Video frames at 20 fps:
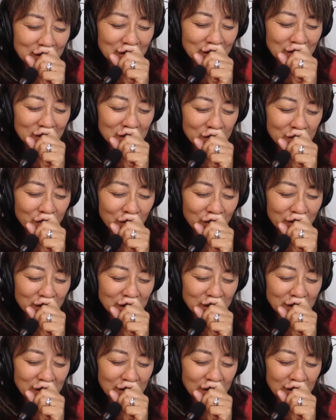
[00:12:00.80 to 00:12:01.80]

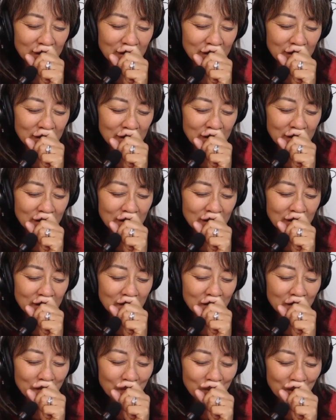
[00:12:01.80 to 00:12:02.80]
expressing
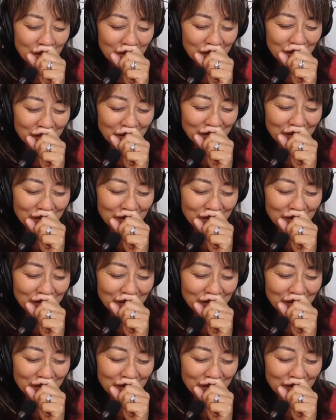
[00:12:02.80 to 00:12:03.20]
both